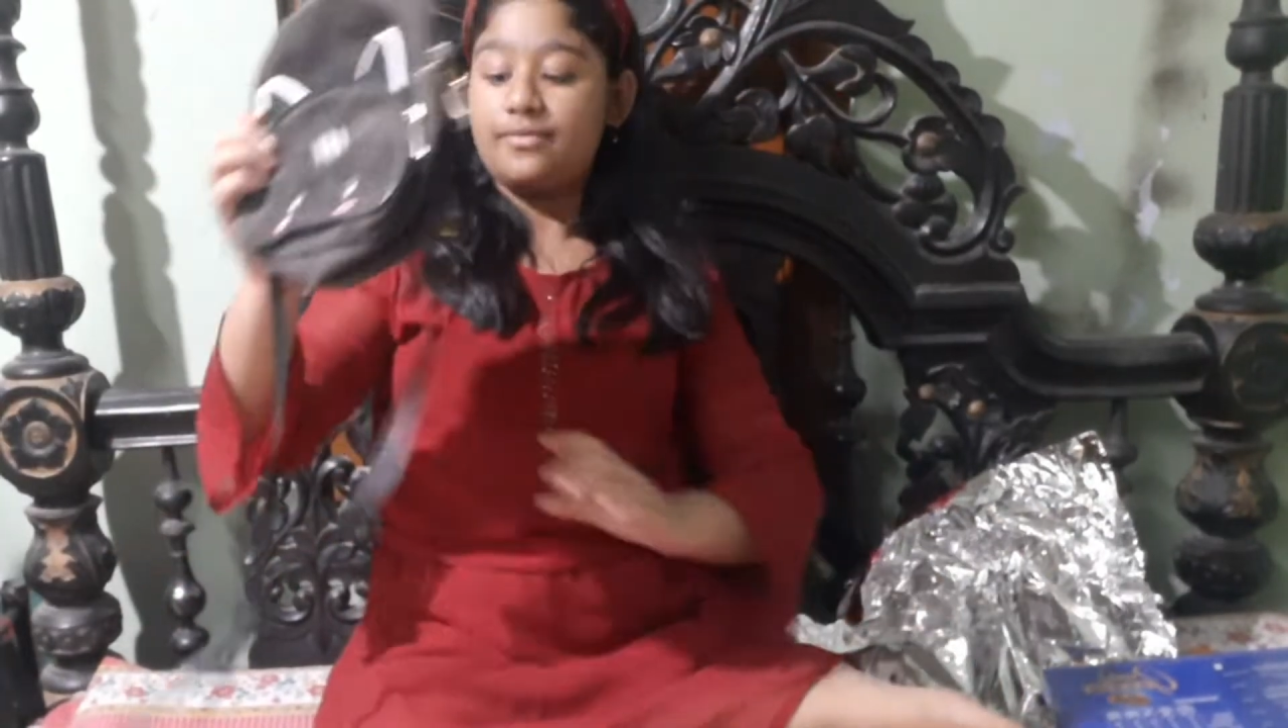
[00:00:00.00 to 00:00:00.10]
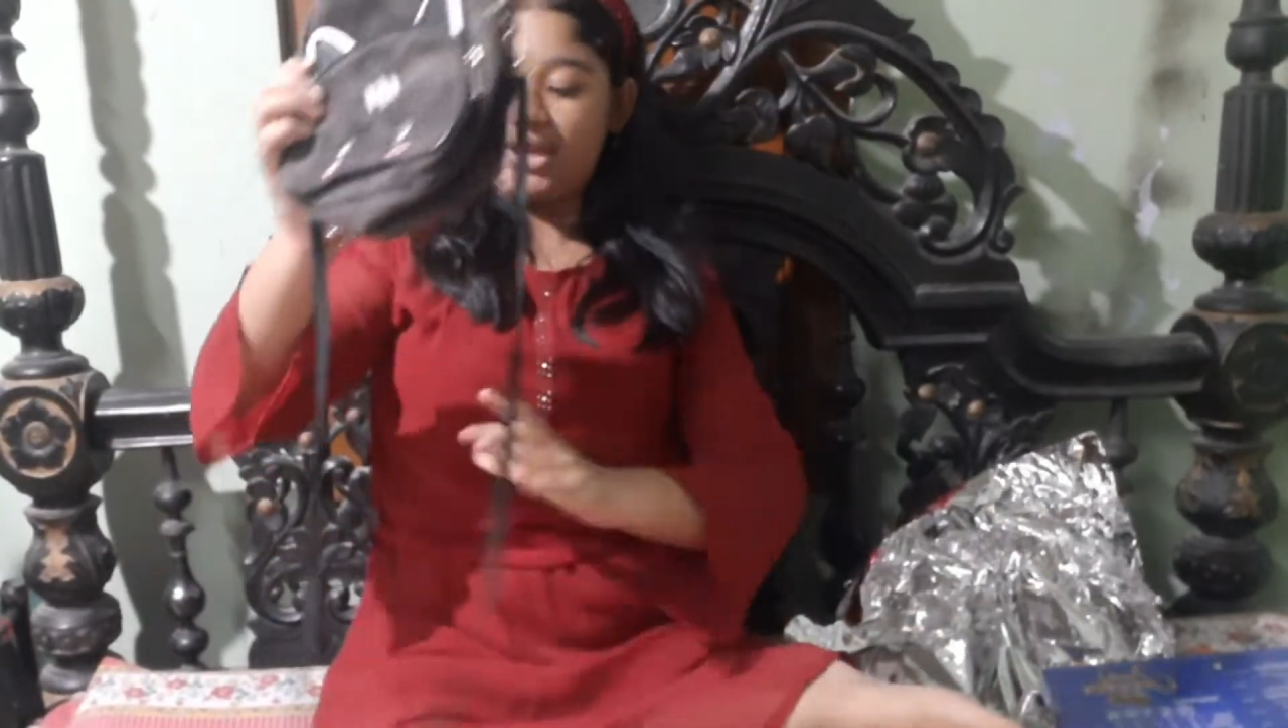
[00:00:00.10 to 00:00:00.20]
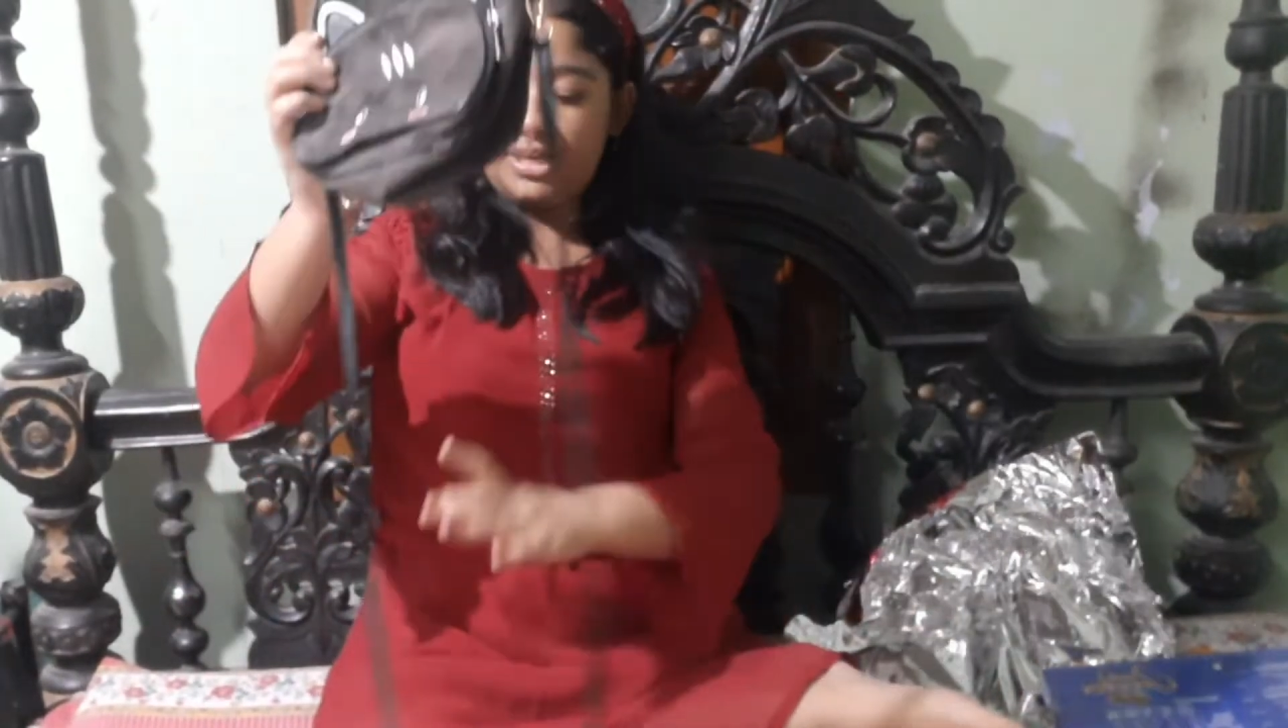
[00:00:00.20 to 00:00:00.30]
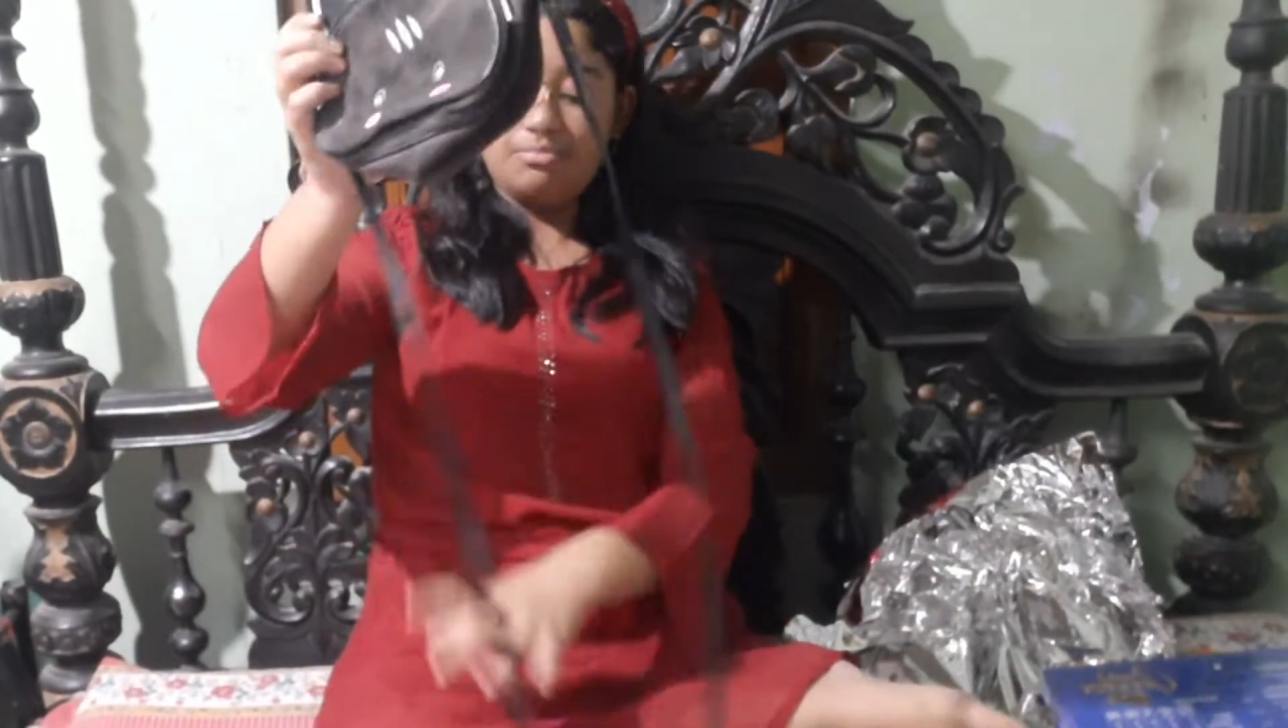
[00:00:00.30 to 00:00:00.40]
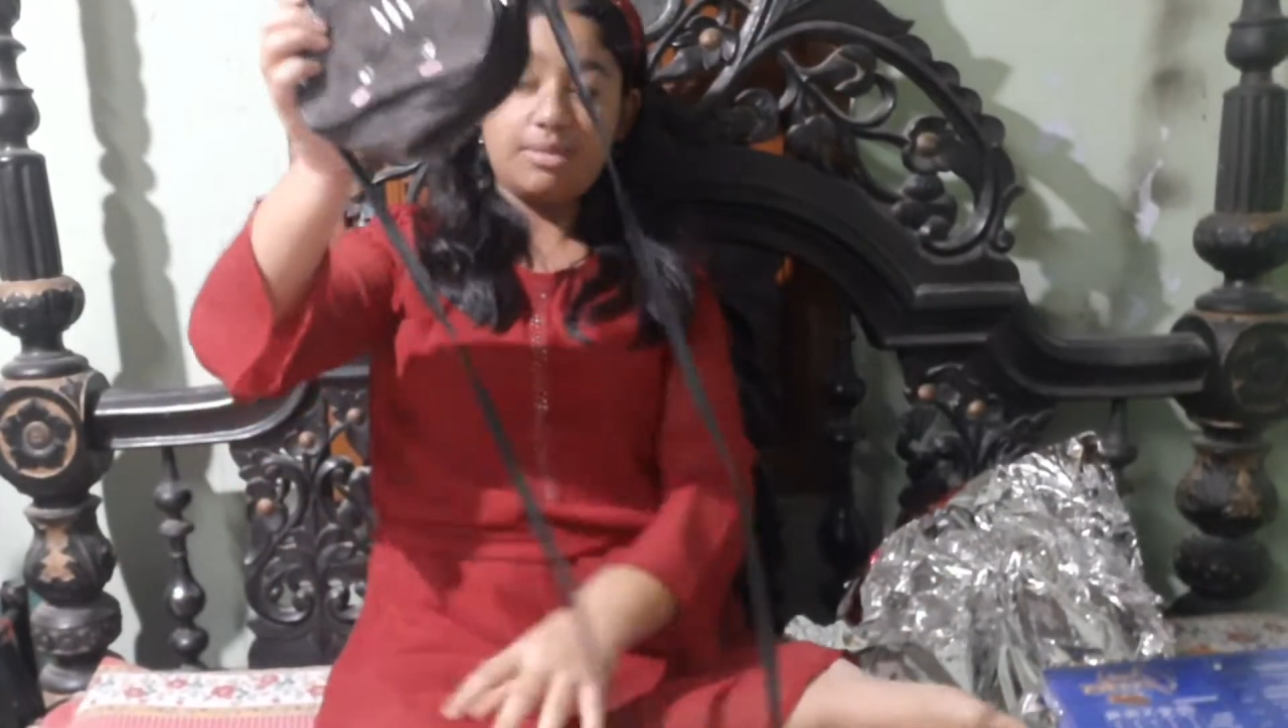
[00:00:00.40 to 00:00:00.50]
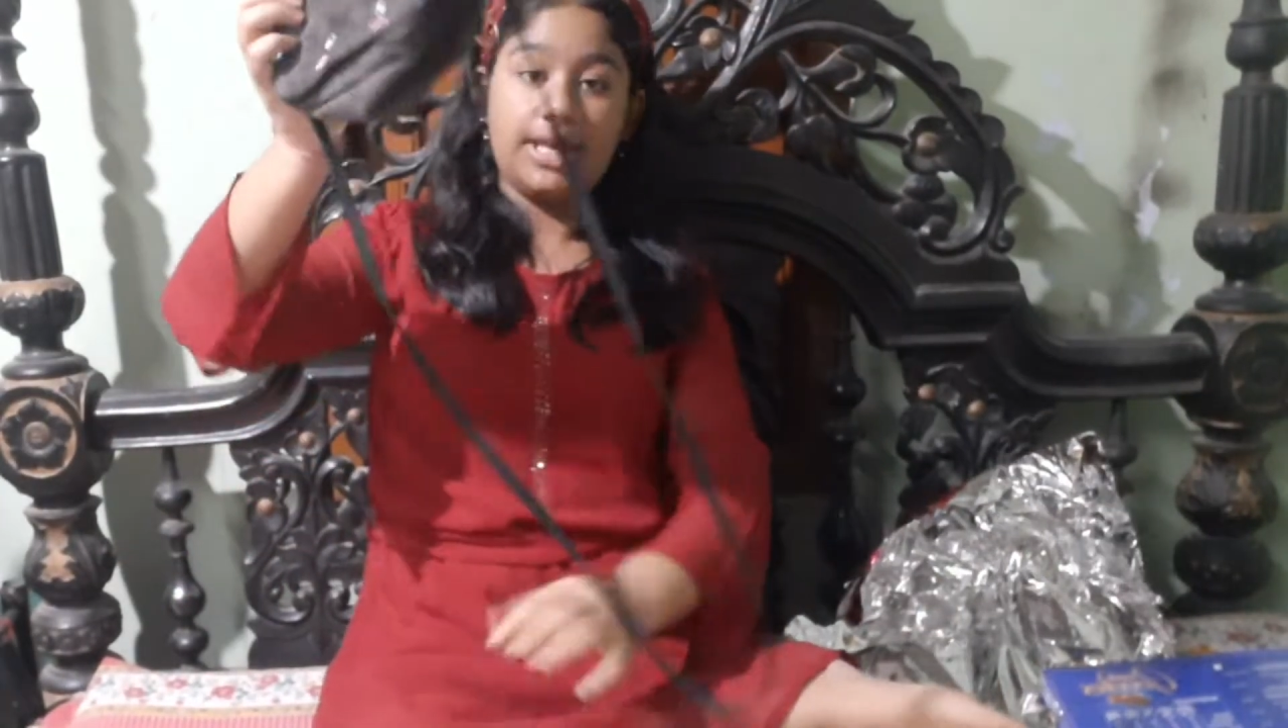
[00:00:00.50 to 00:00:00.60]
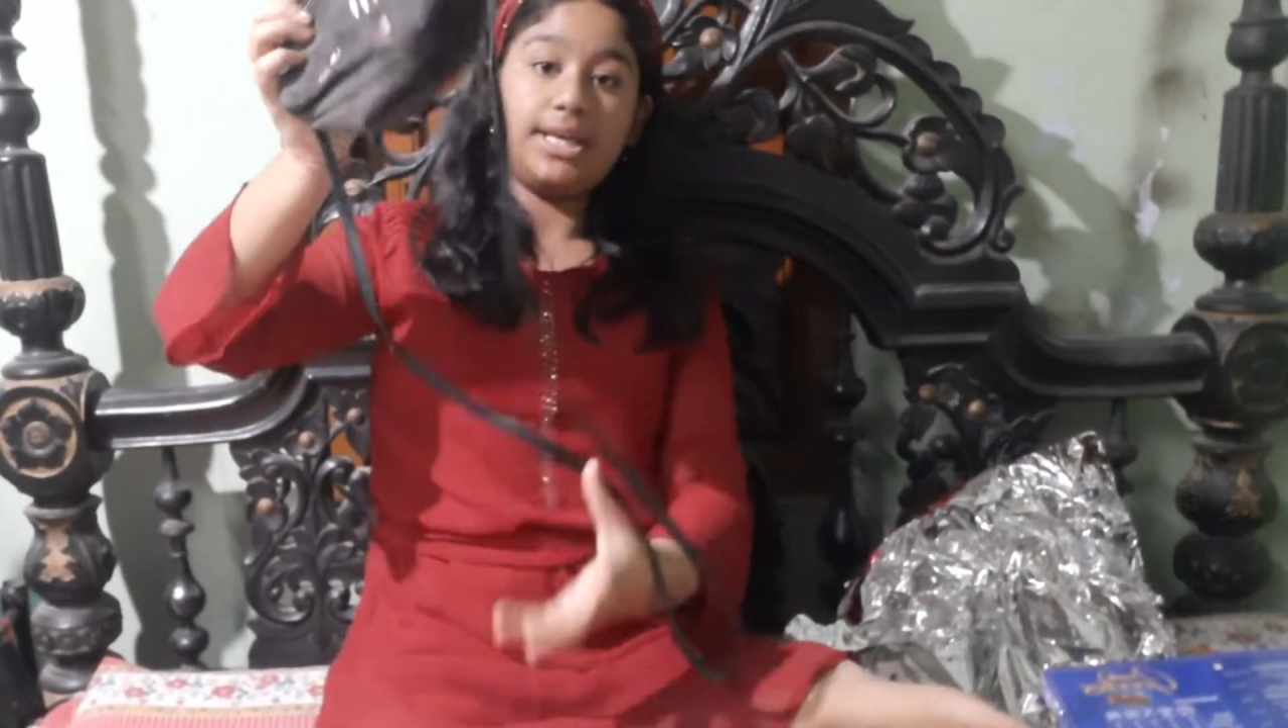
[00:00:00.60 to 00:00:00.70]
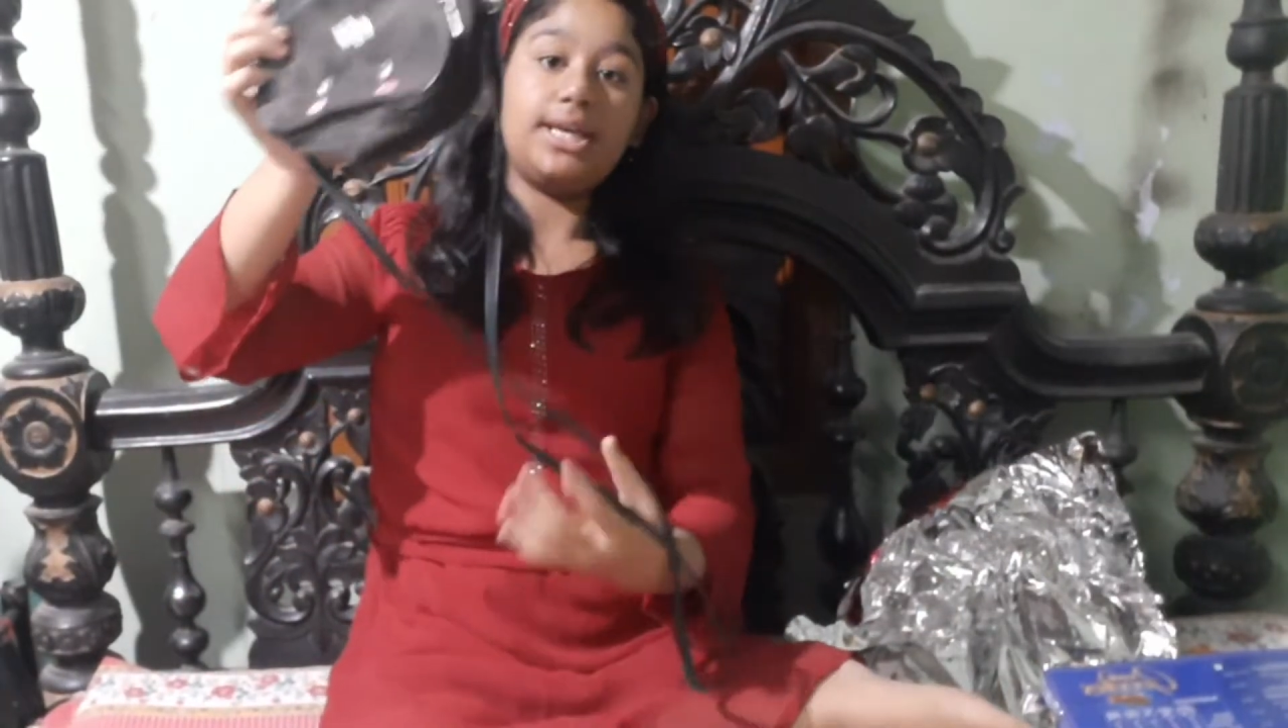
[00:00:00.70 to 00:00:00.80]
we can make